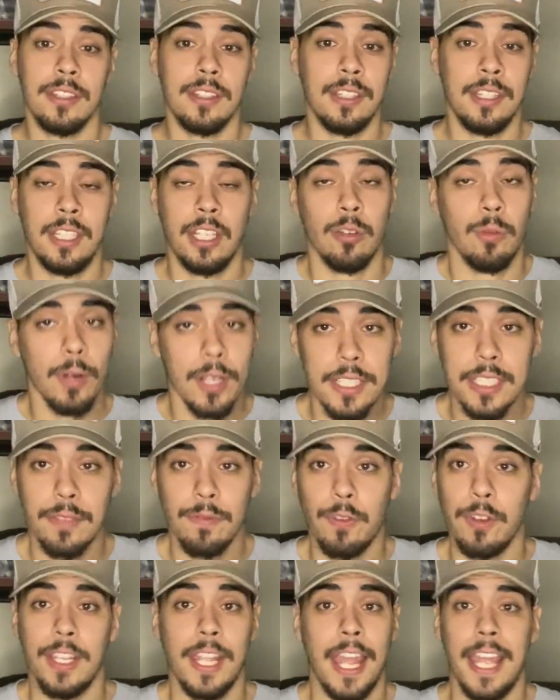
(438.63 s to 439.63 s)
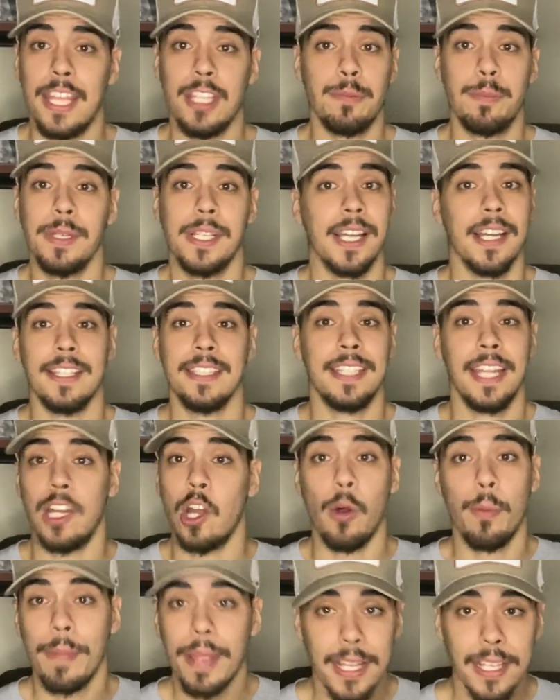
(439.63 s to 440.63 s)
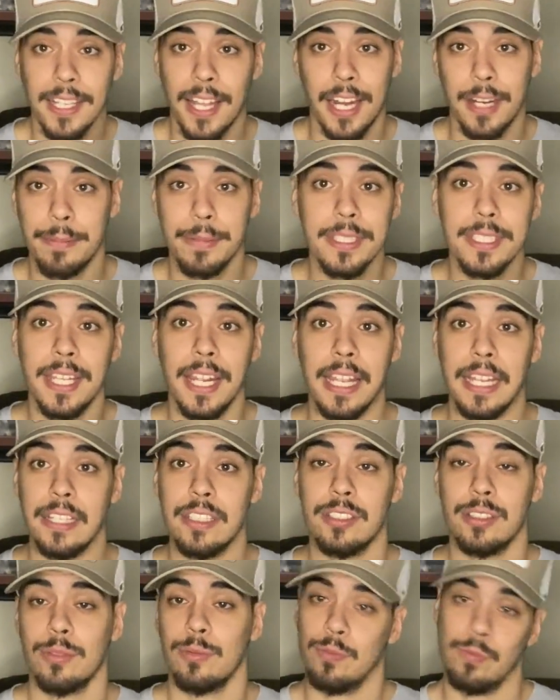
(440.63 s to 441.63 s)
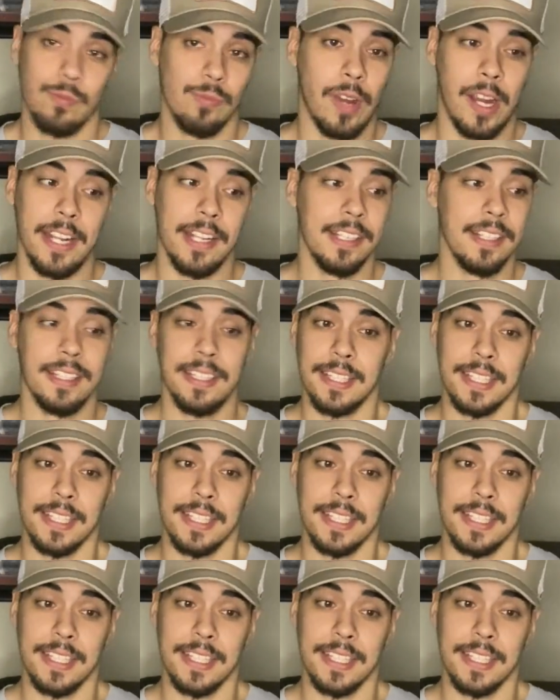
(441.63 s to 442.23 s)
The reason for that is because they don't make a lot of mistakes. Right?